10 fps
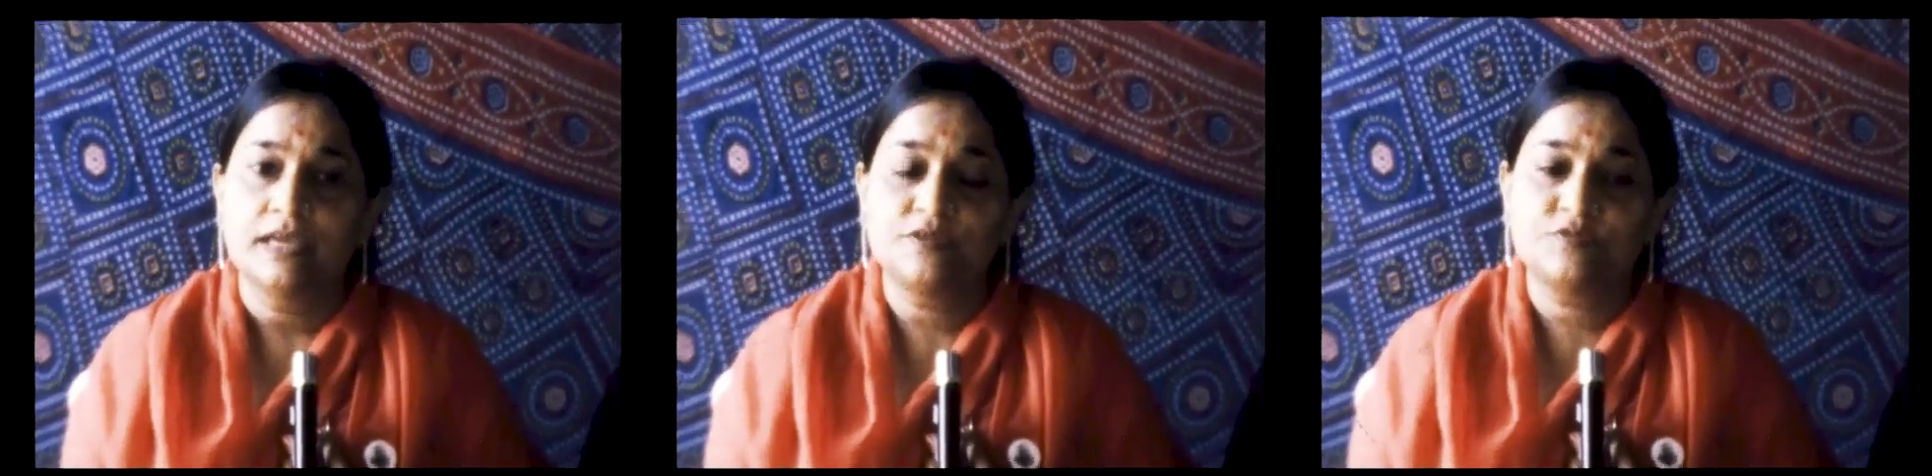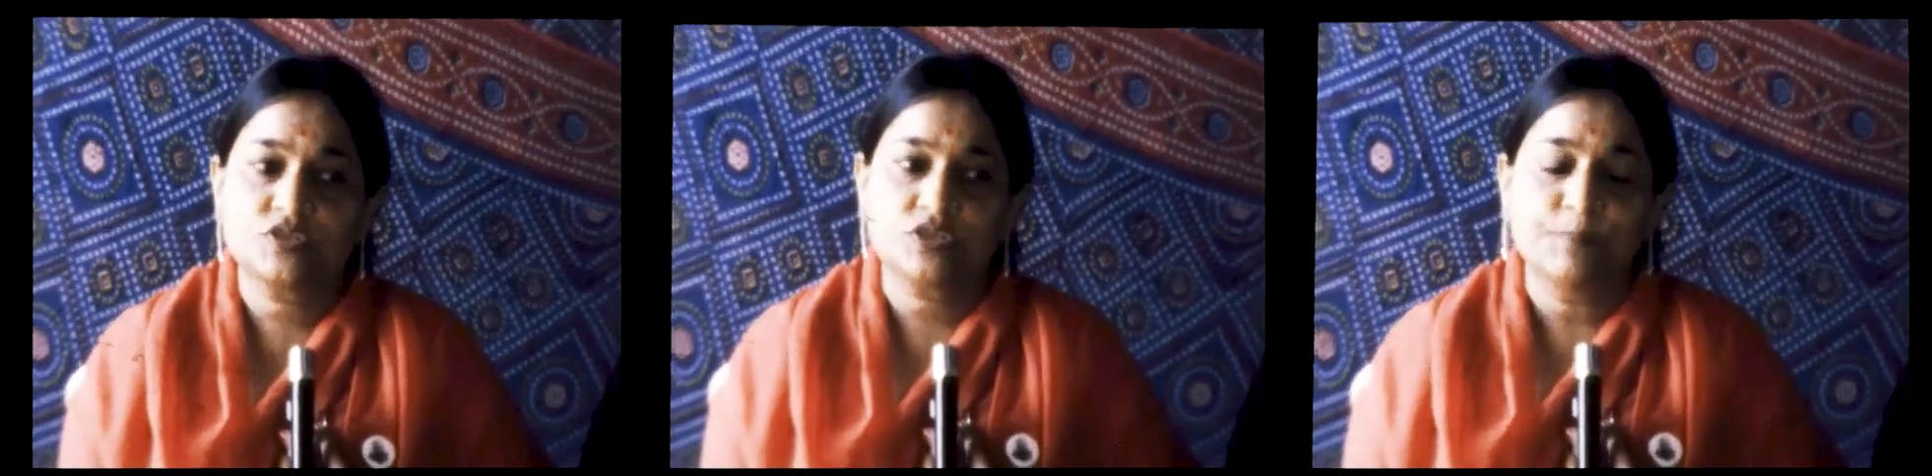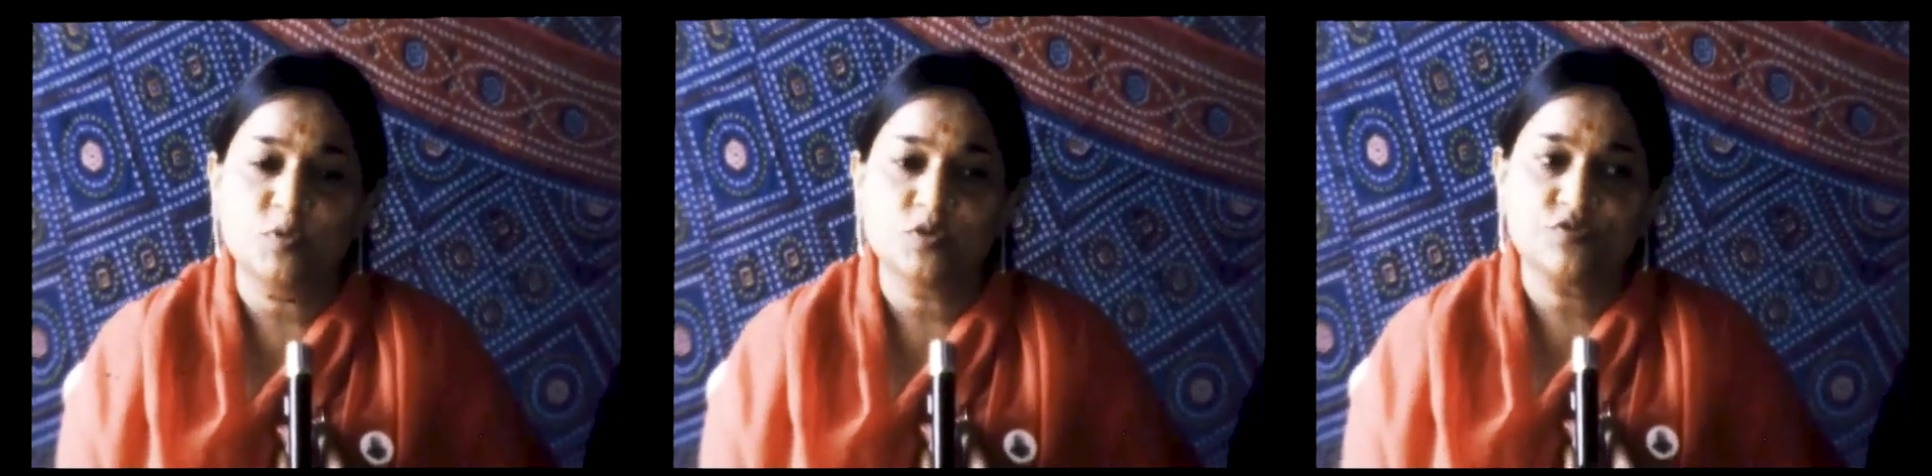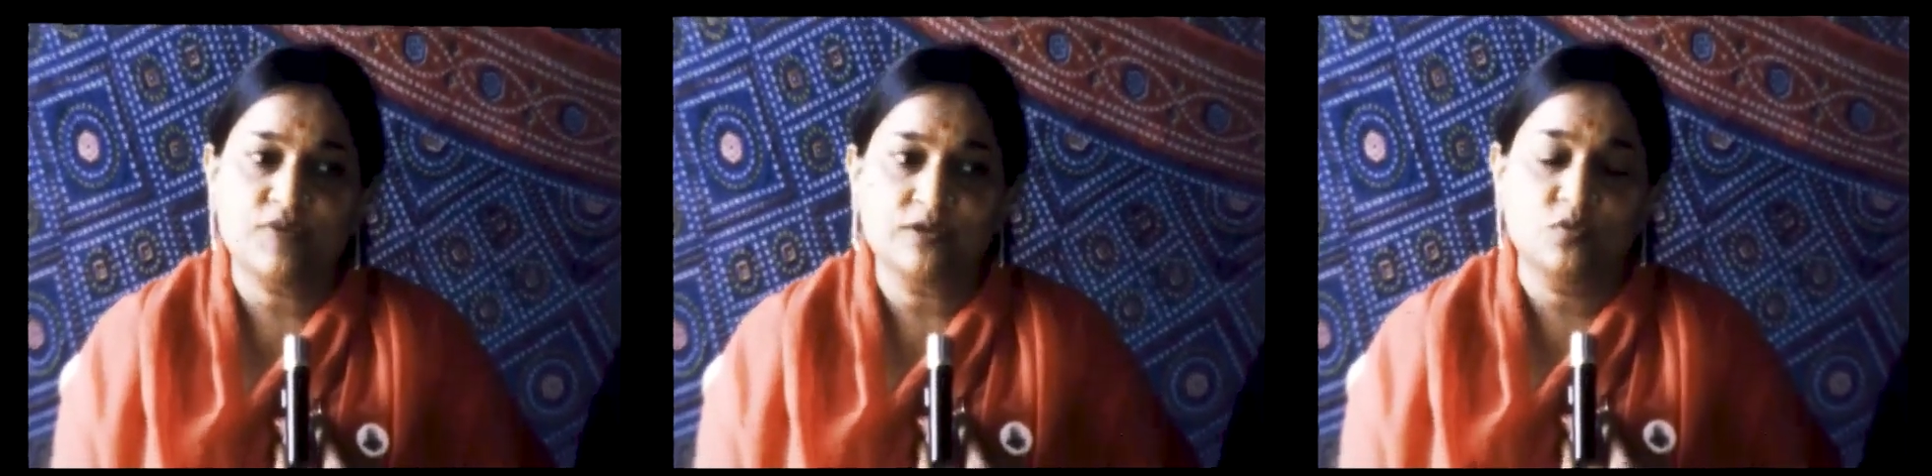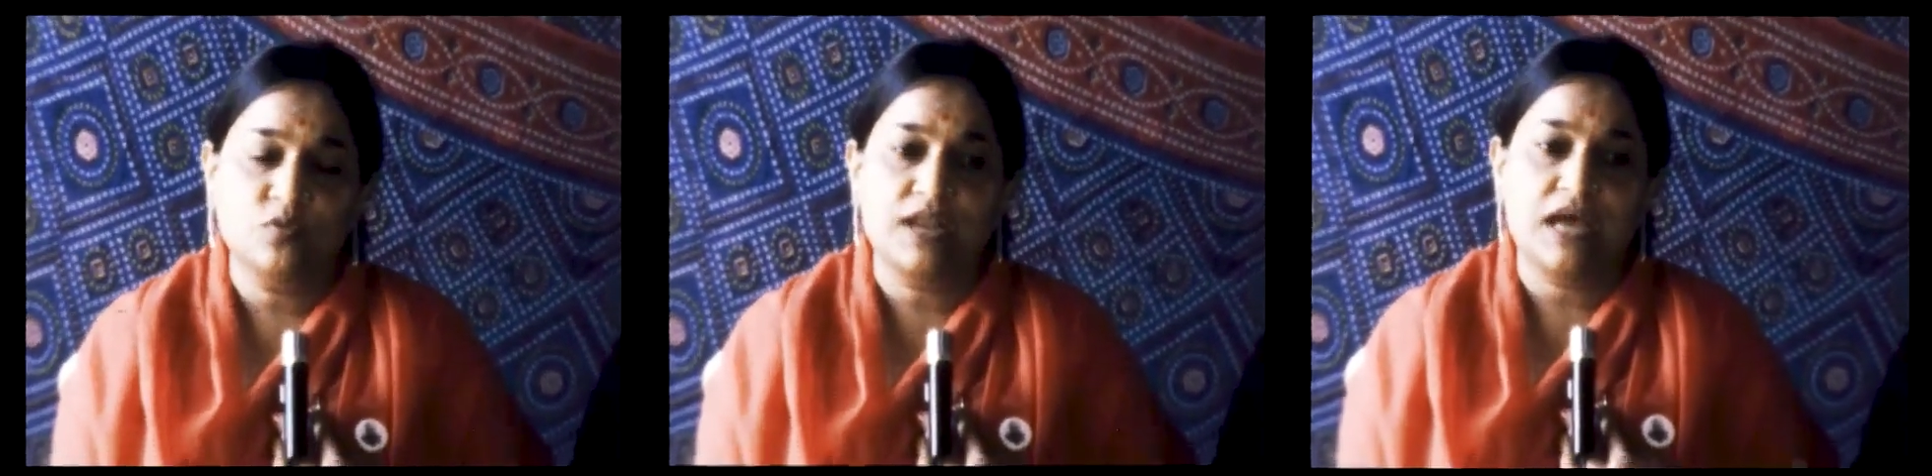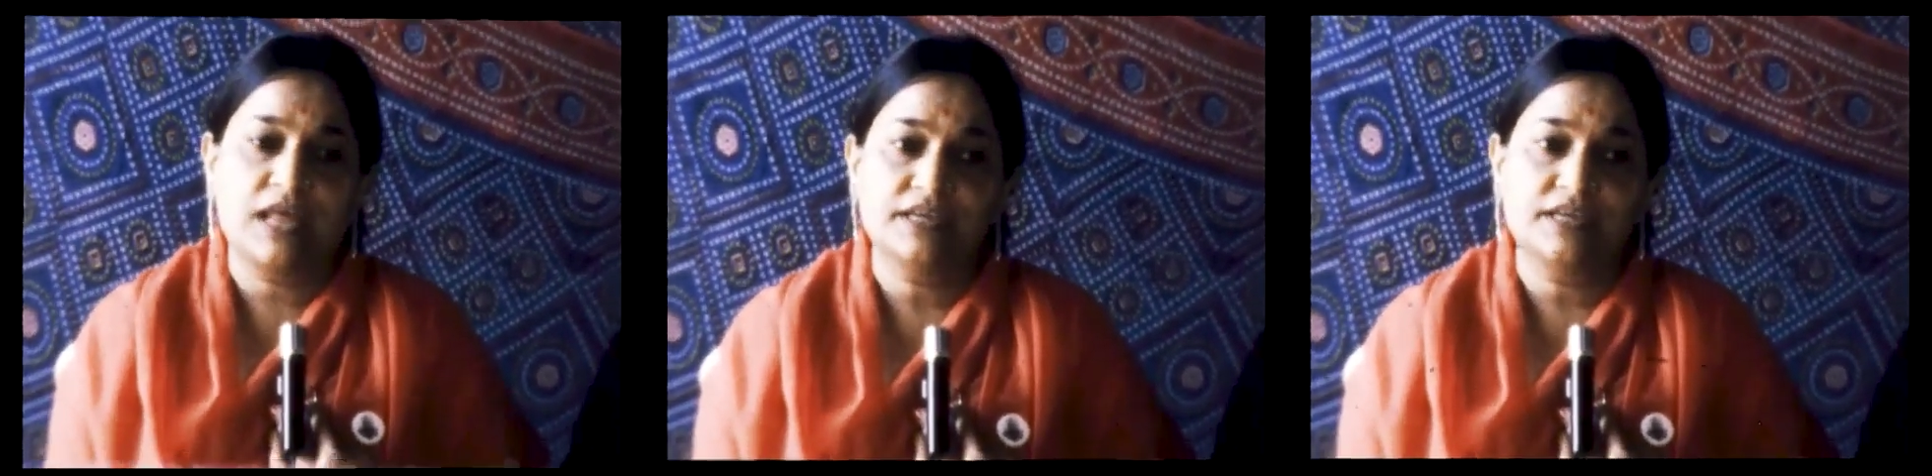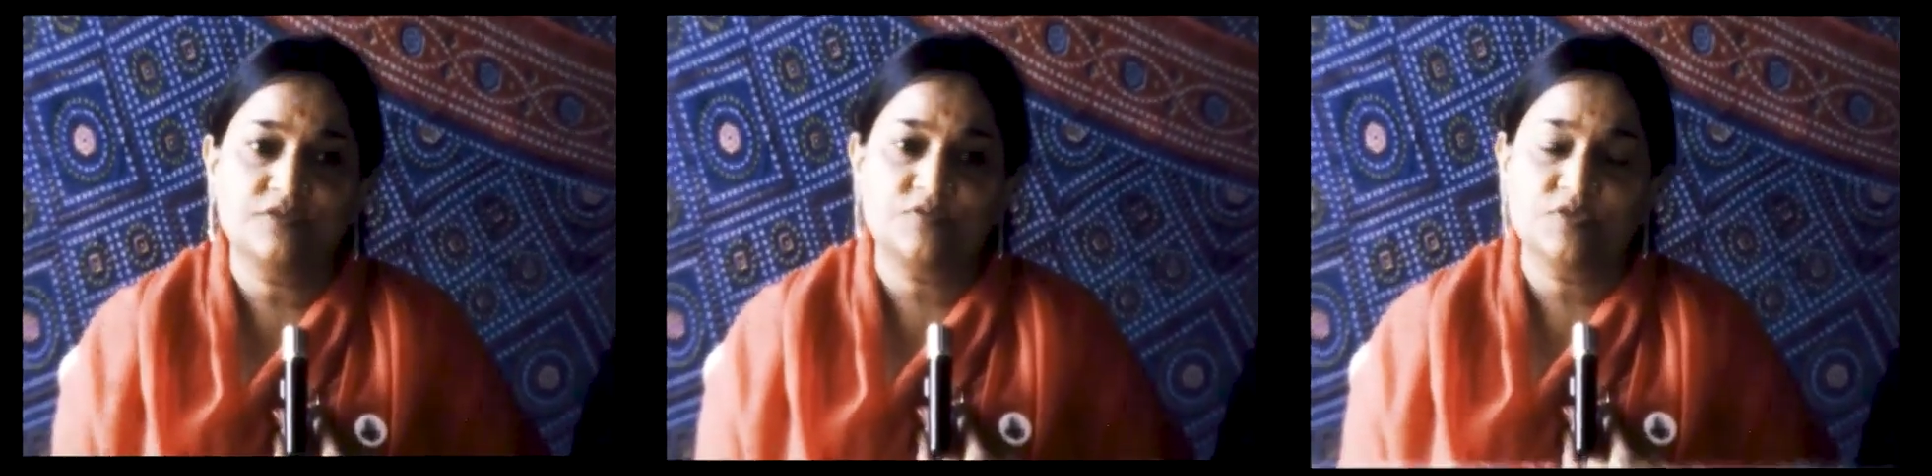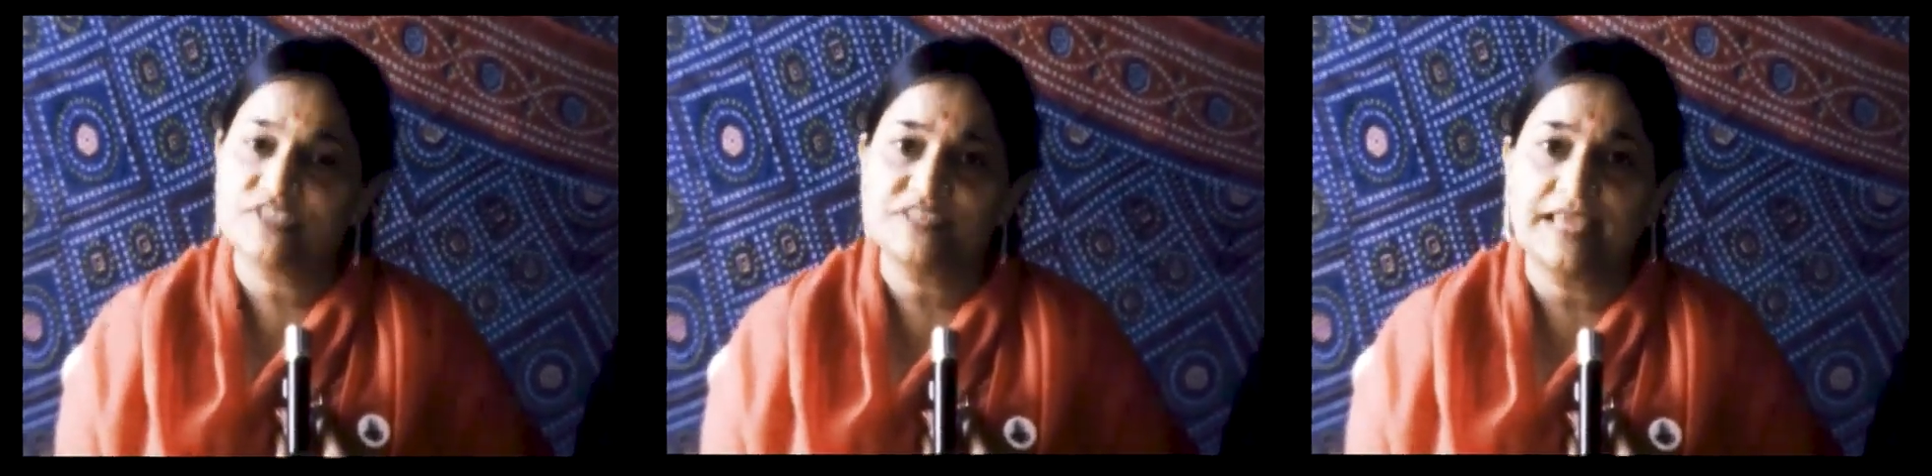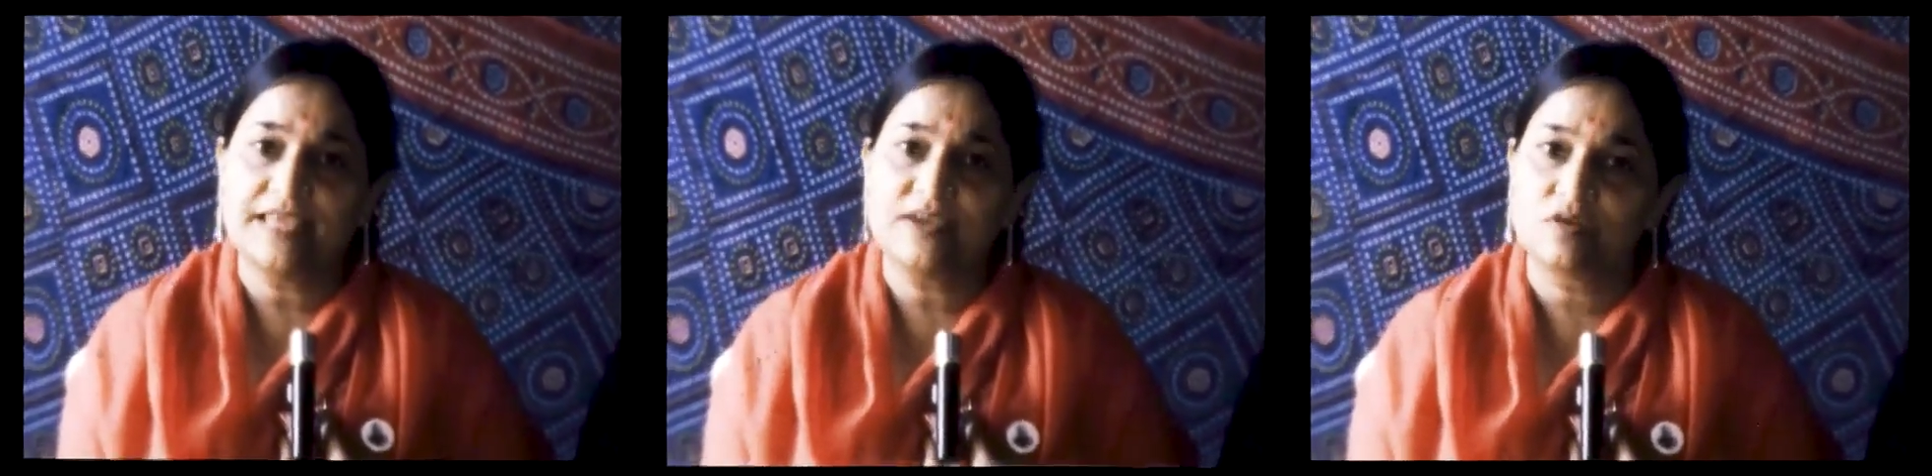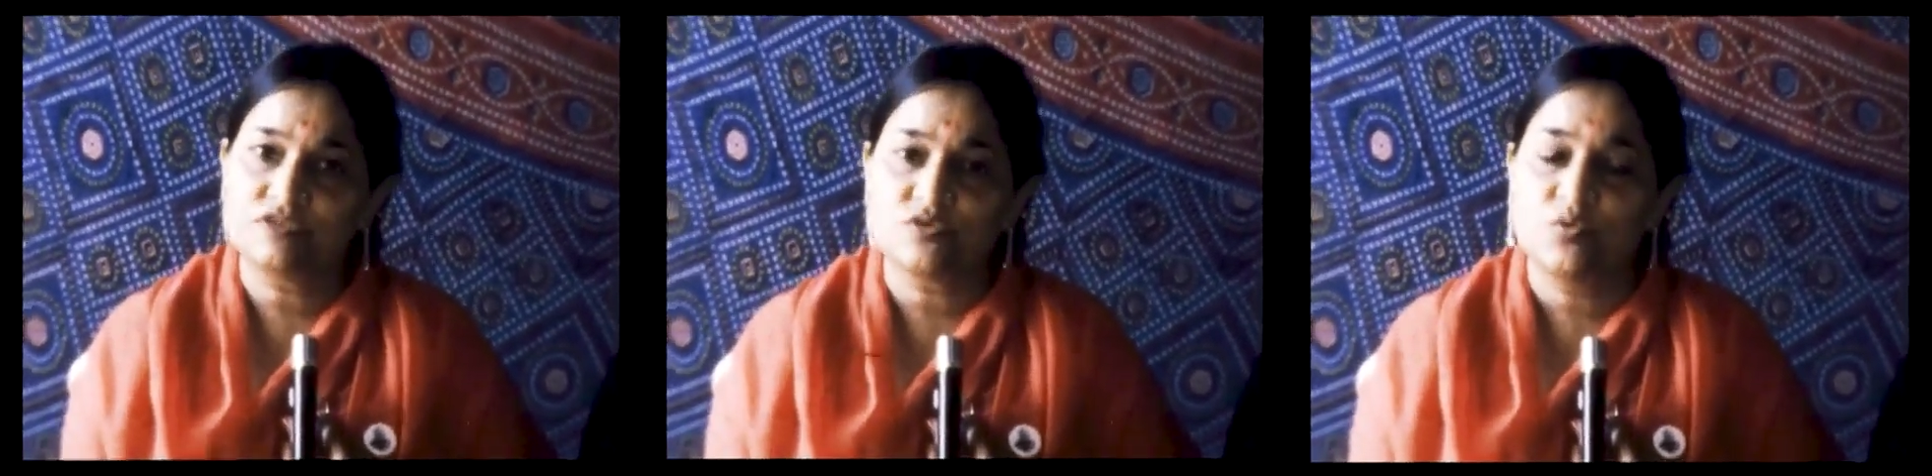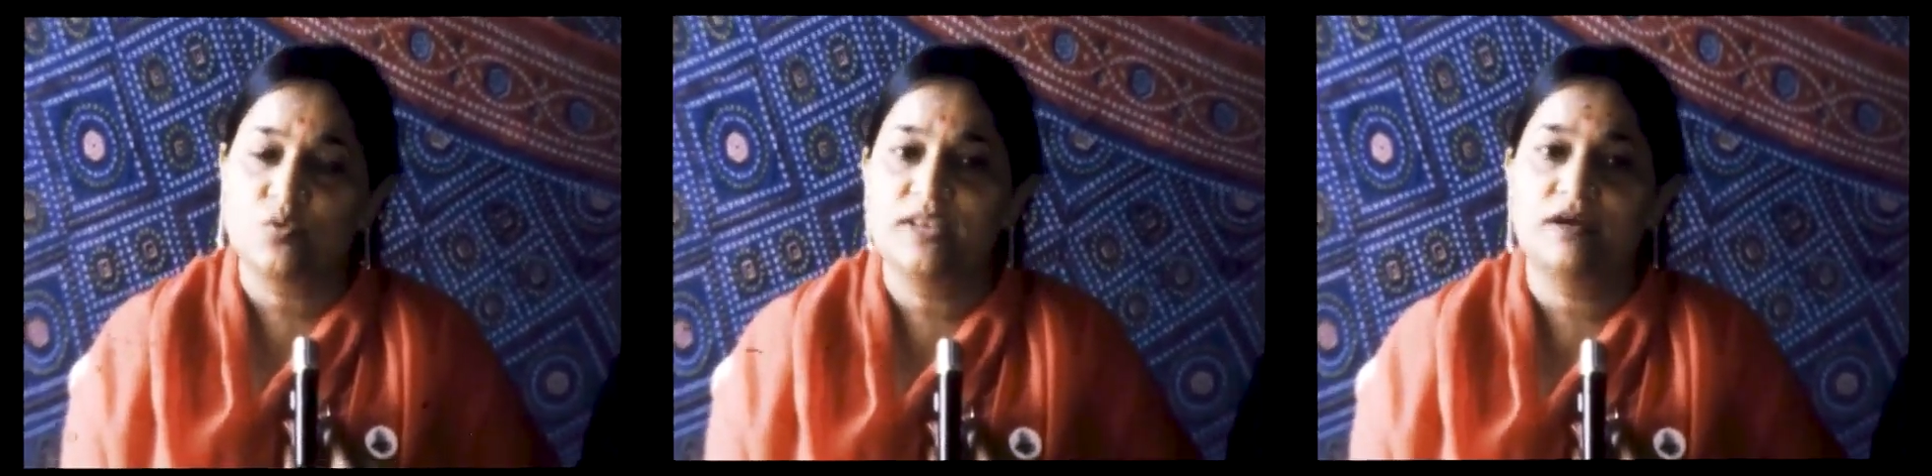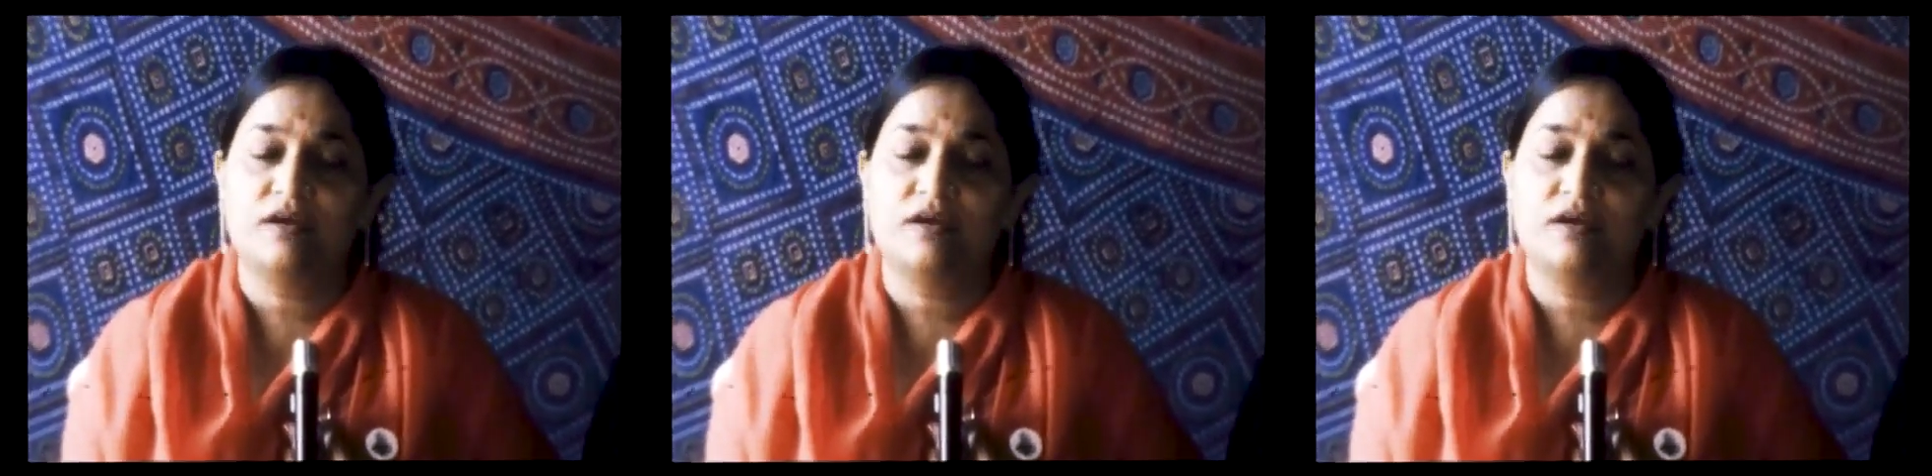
It was composed by Guru Nanak, and it was just like God's own